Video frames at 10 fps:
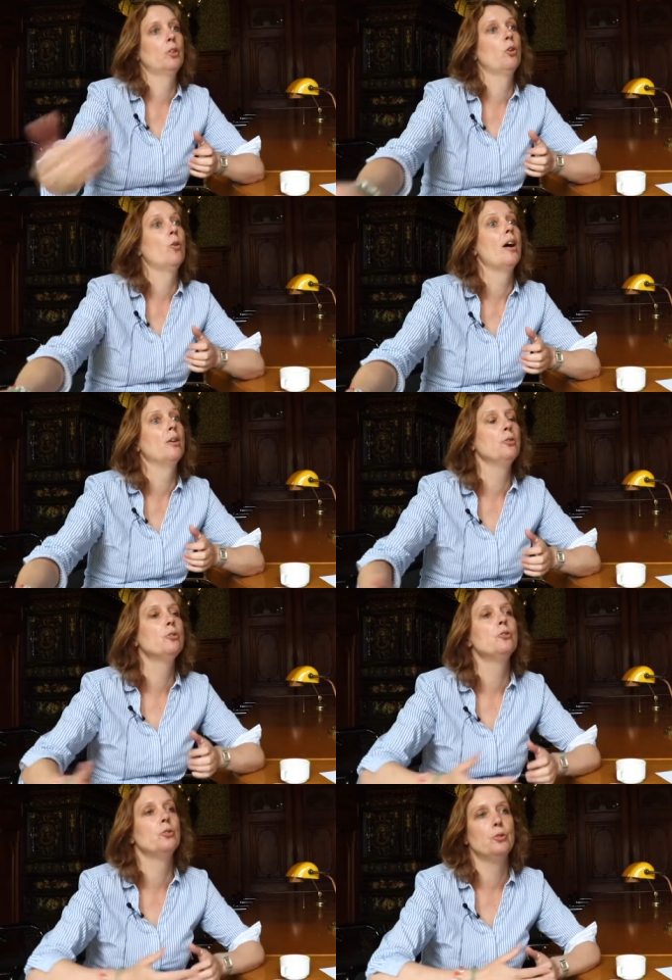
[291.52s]
go
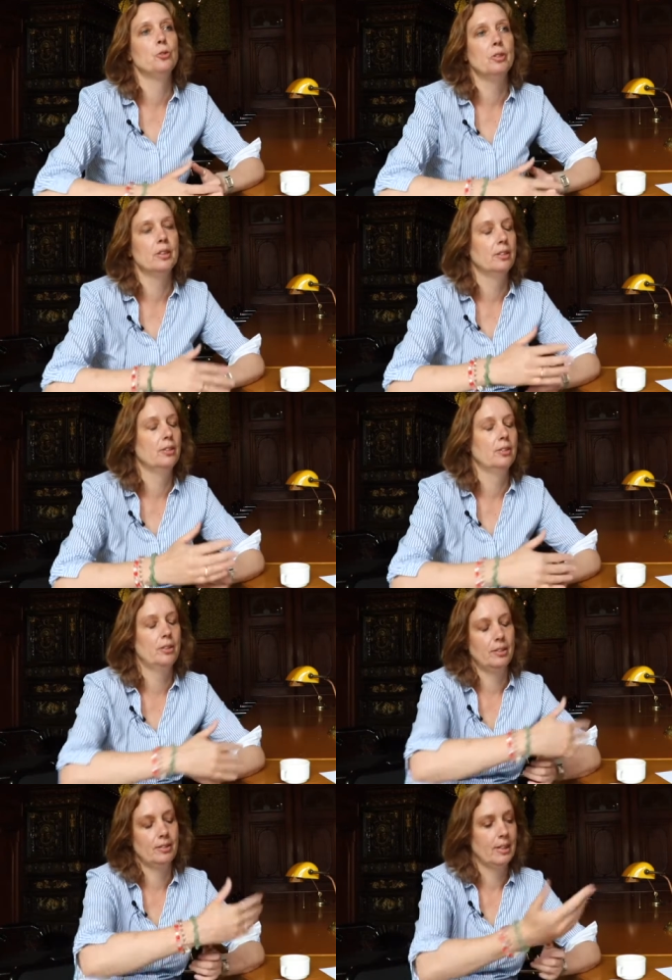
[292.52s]
out to, uh,
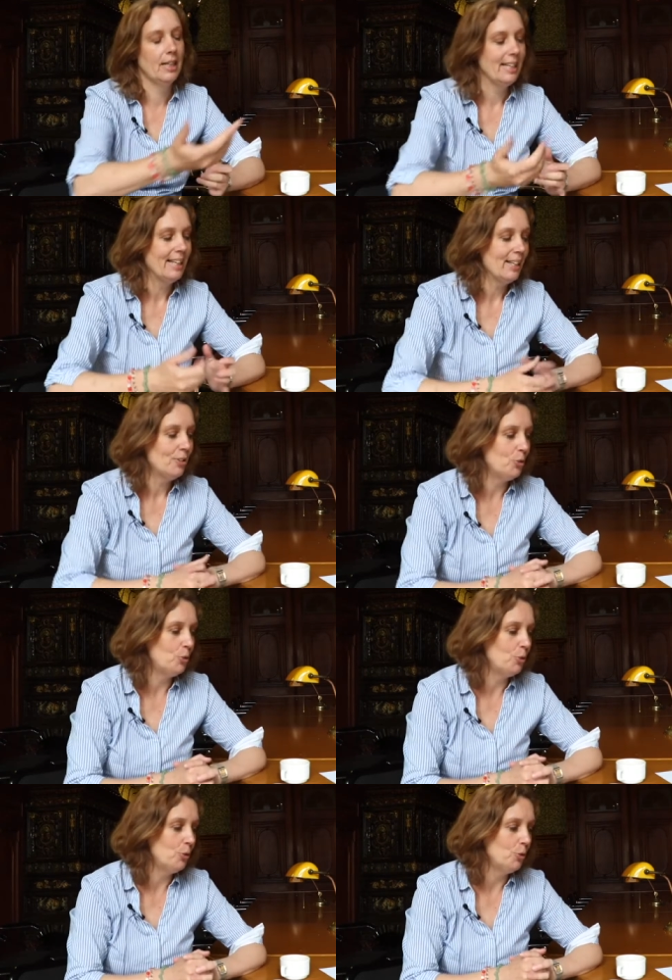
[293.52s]
uh,
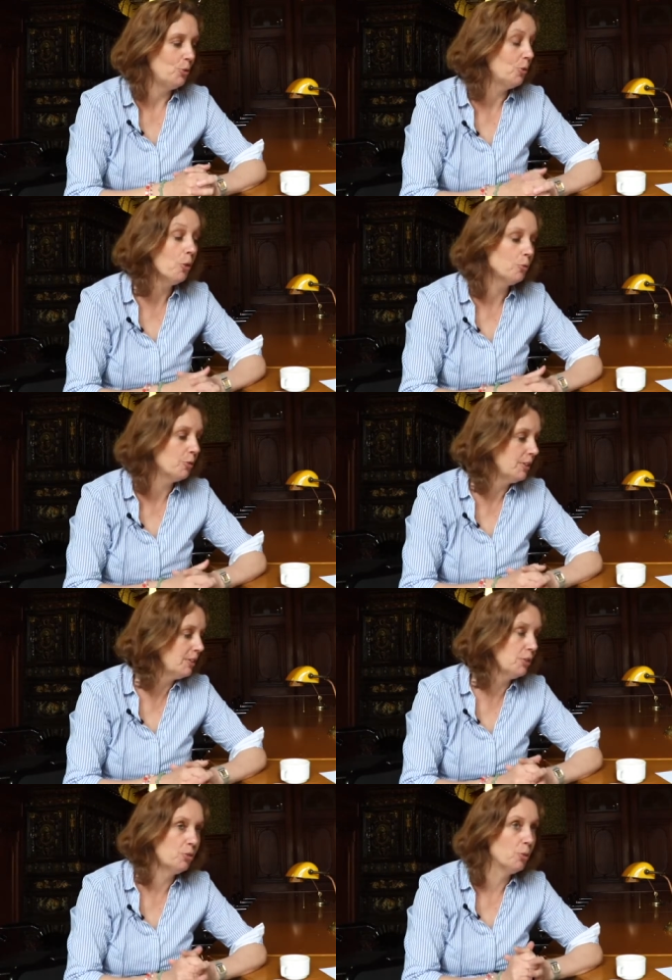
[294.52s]
to, to, to,
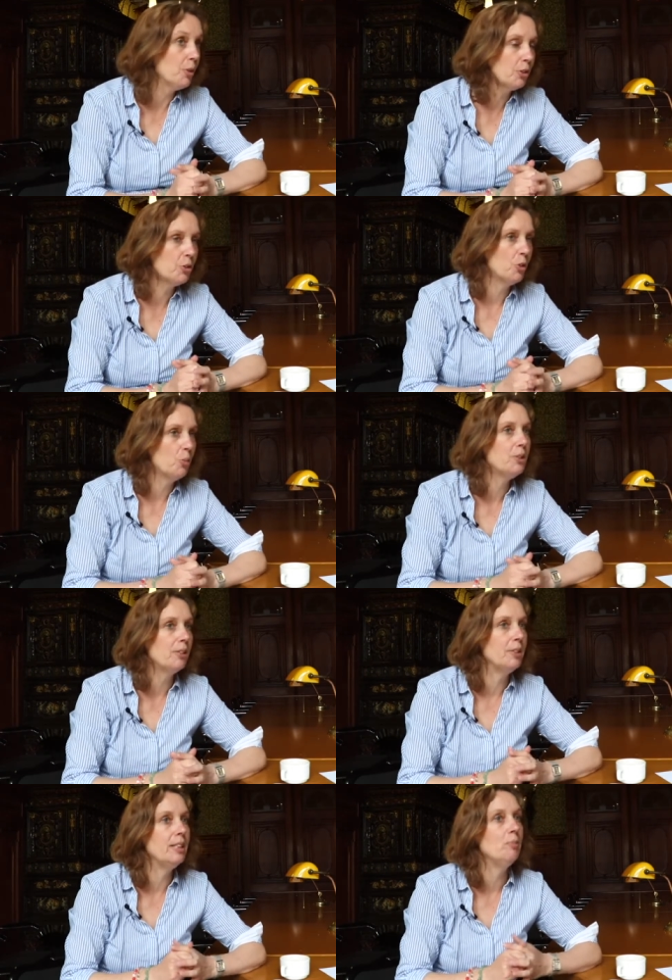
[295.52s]
conferences, workshops,
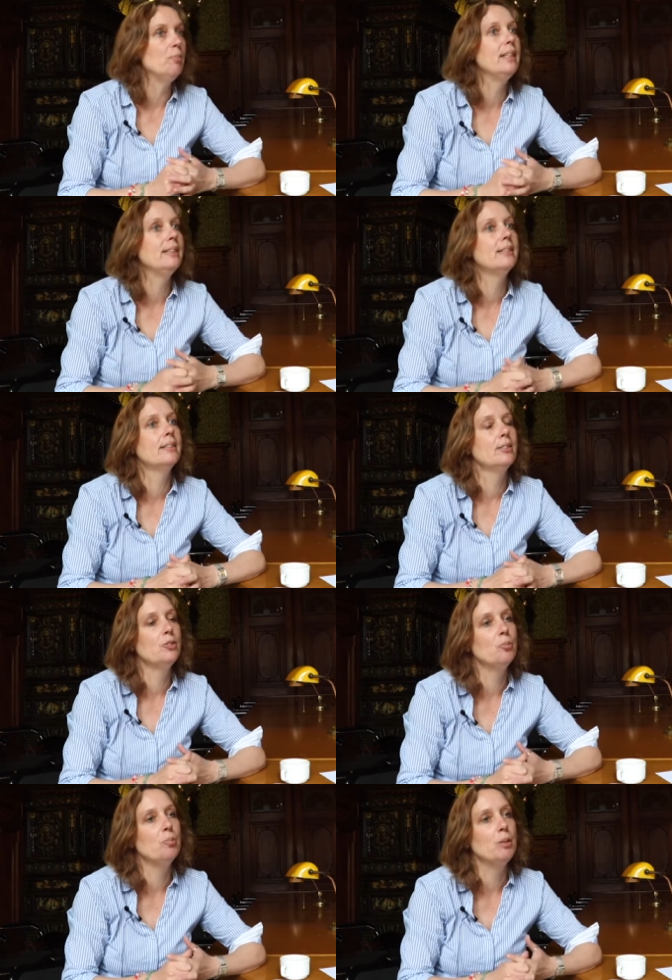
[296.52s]
and really meet
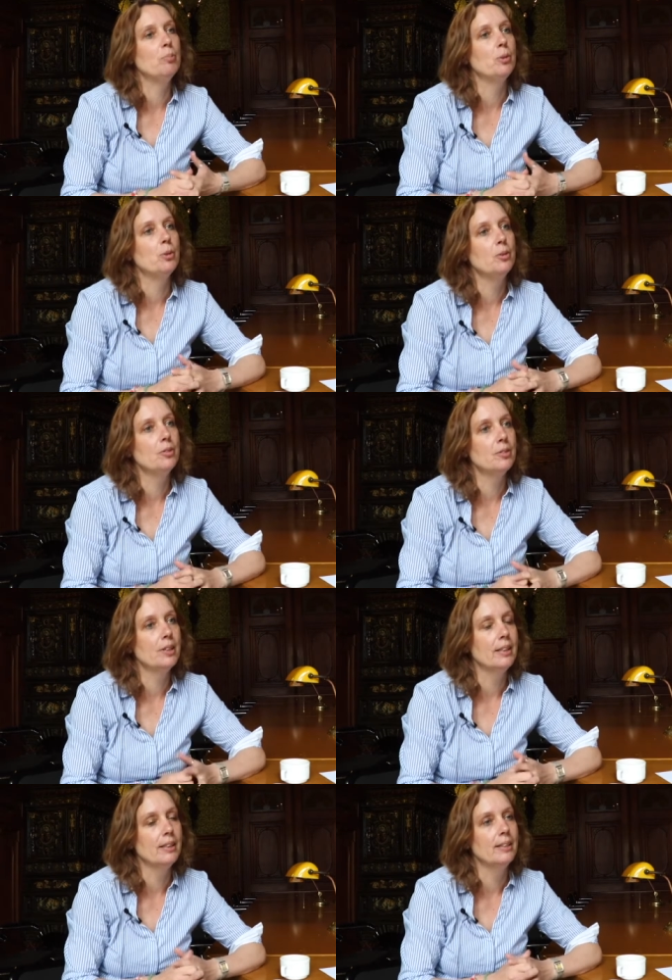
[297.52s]
the people
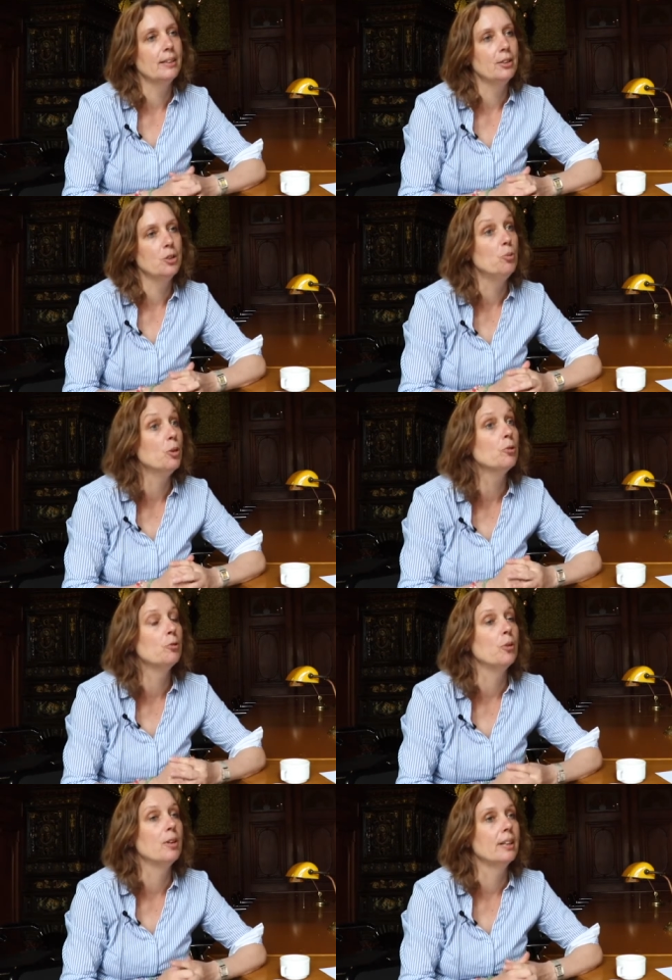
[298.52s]
uh, you work
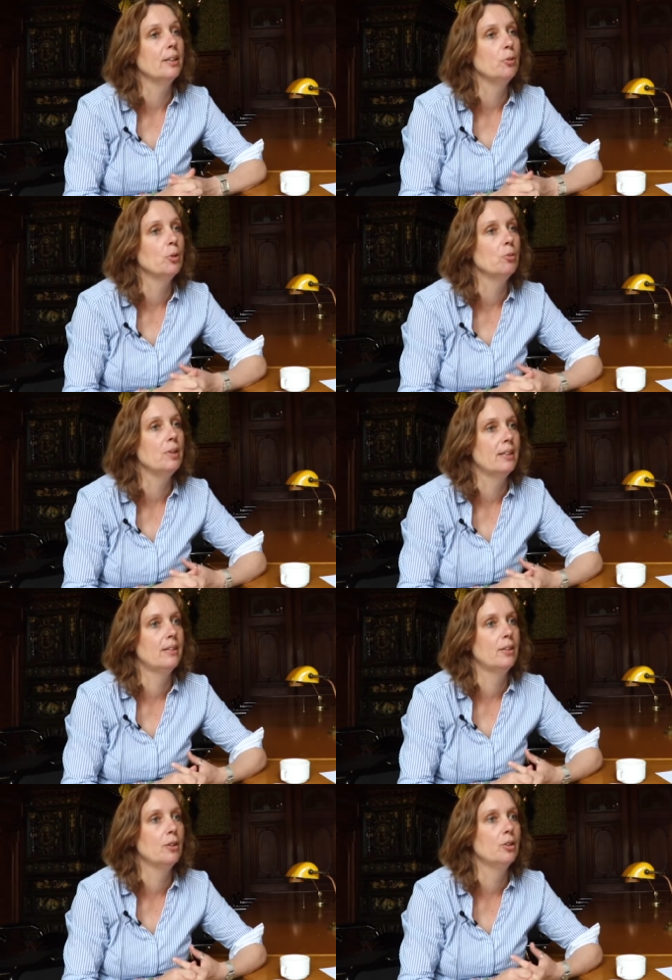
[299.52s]
for and work
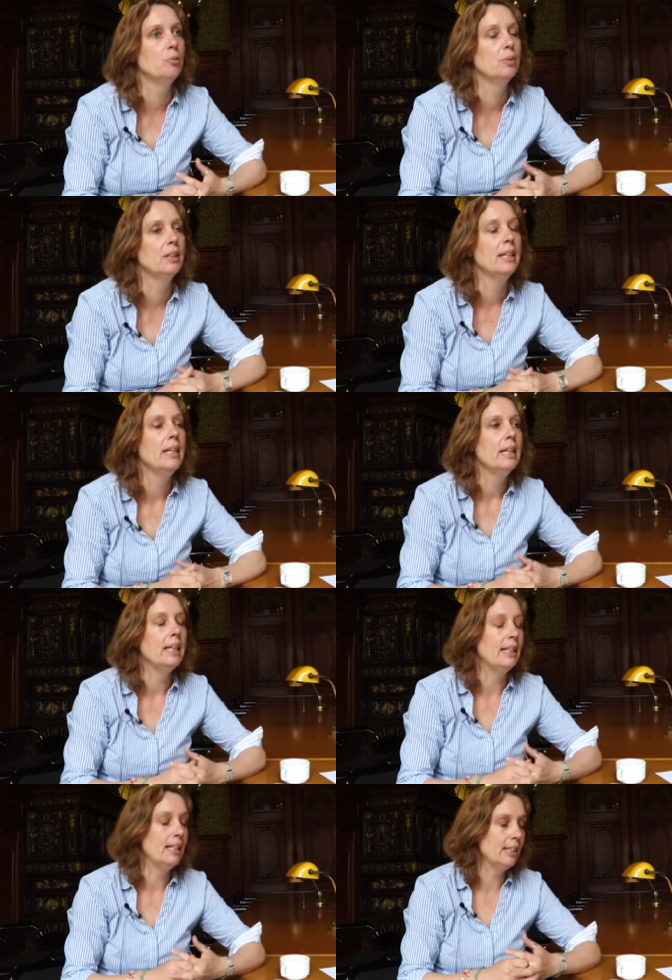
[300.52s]
with, you hope.
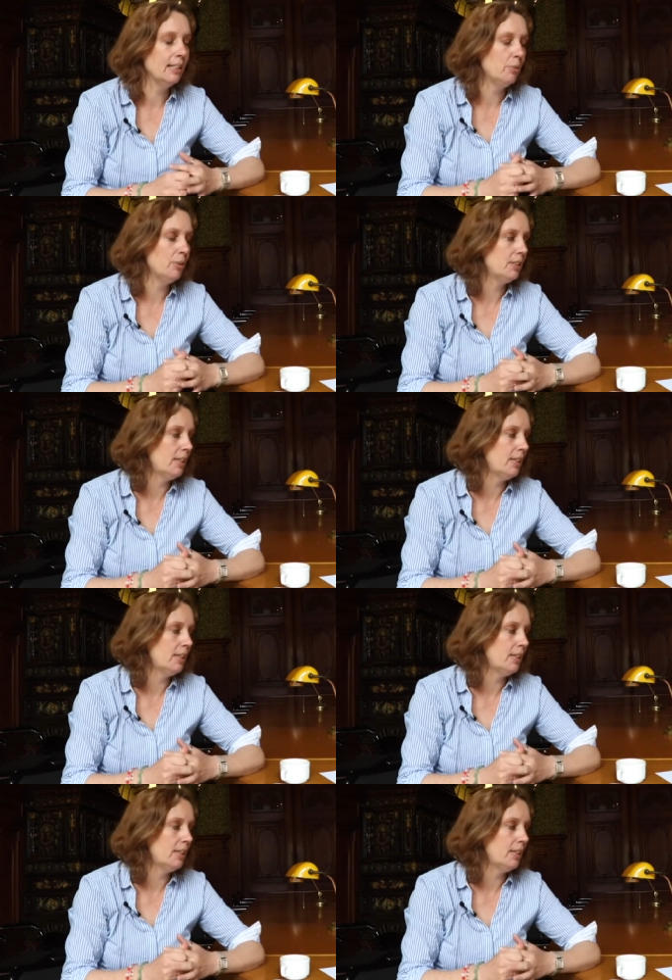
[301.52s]
In EHRI, we